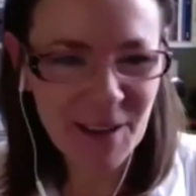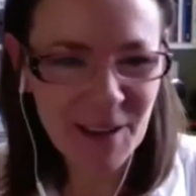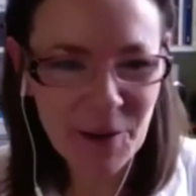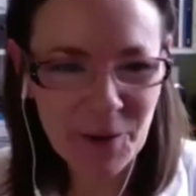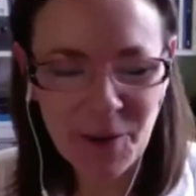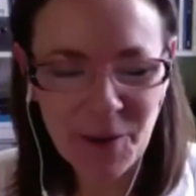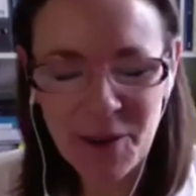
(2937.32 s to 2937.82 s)

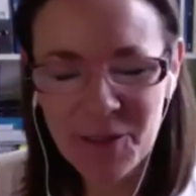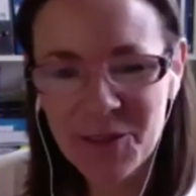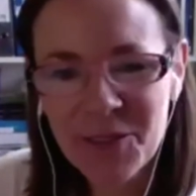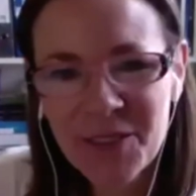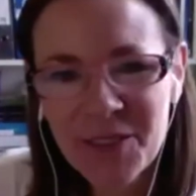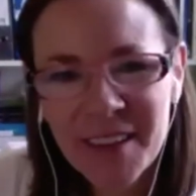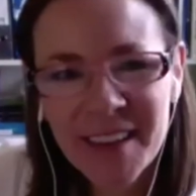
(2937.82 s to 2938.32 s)

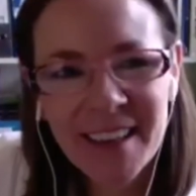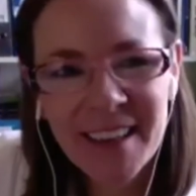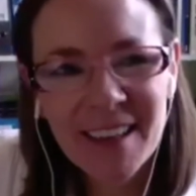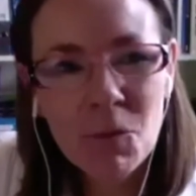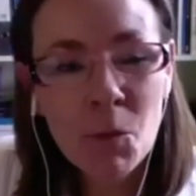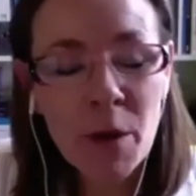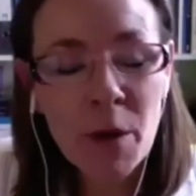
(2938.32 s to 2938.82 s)
So
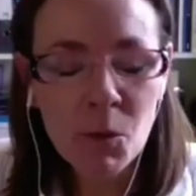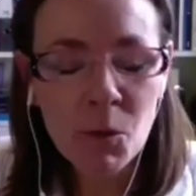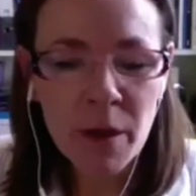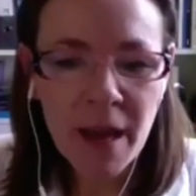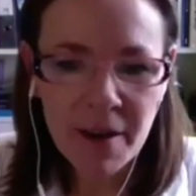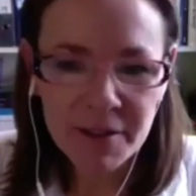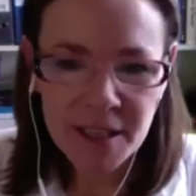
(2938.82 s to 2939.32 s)
we
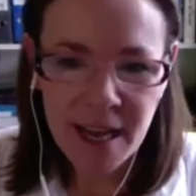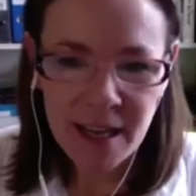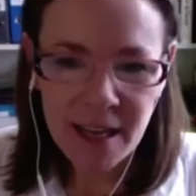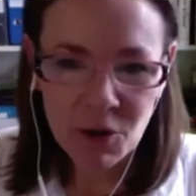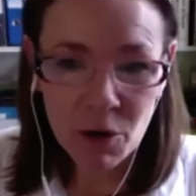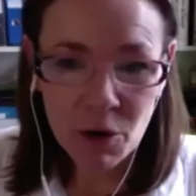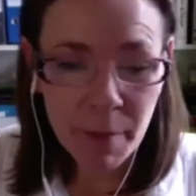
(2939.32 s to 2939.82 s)
have
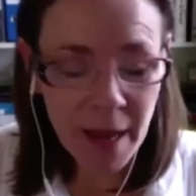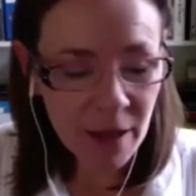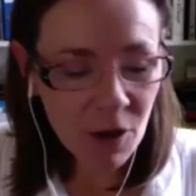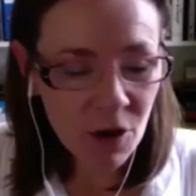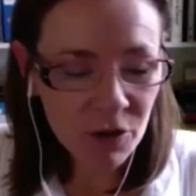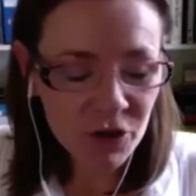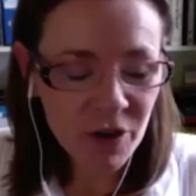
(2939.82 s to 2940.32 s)
taken on a main
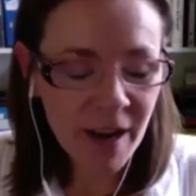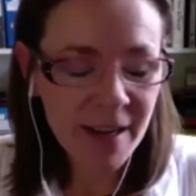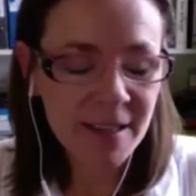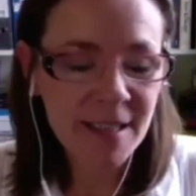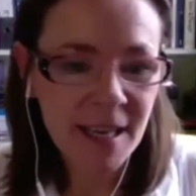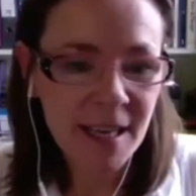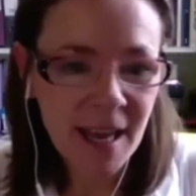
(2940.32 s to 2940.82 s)

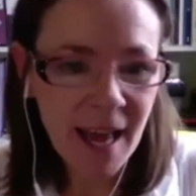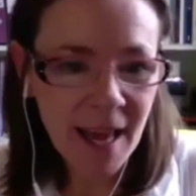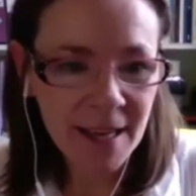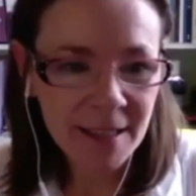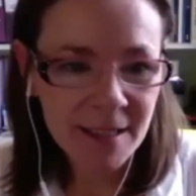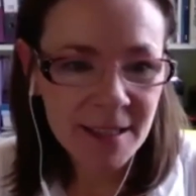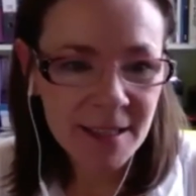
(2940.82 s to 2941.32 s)
contractor
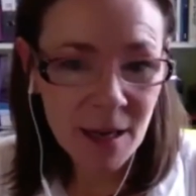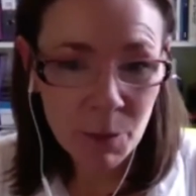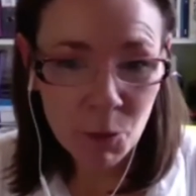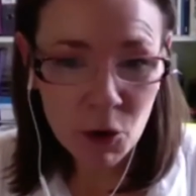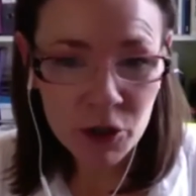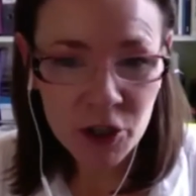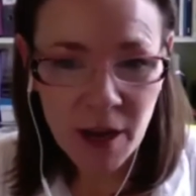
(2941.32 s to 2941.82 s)
and a
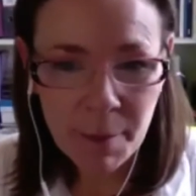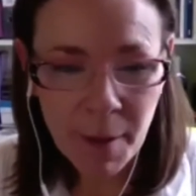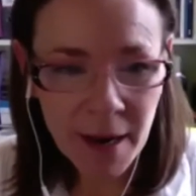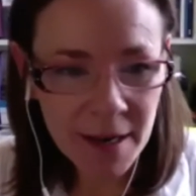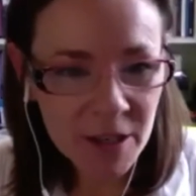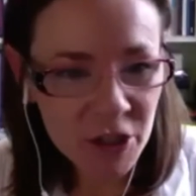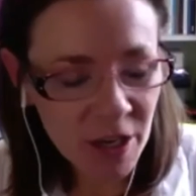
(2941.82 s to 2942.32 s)
project
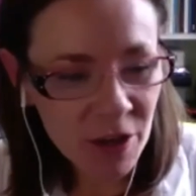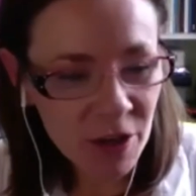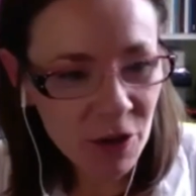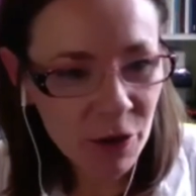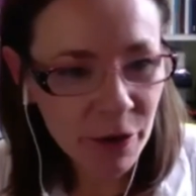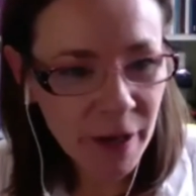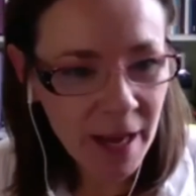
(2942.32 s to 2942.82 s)
manager
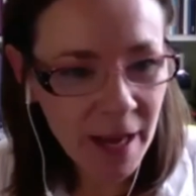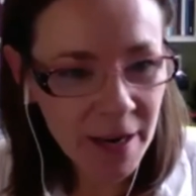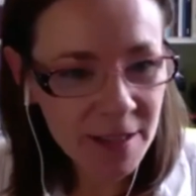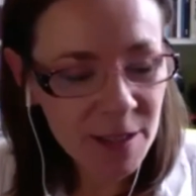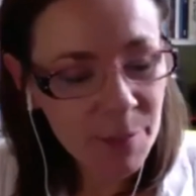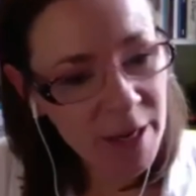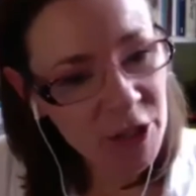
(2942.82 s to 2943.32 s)
who kind of
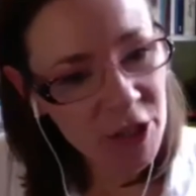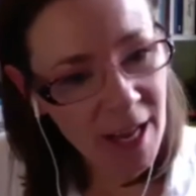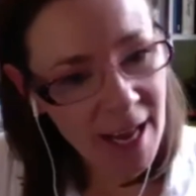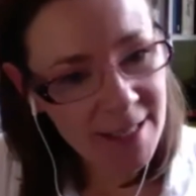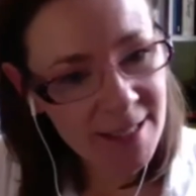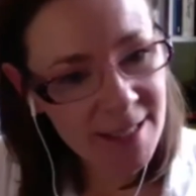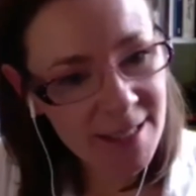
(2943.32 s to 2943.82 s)

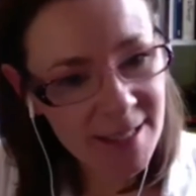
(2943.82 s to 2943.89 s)
specialises in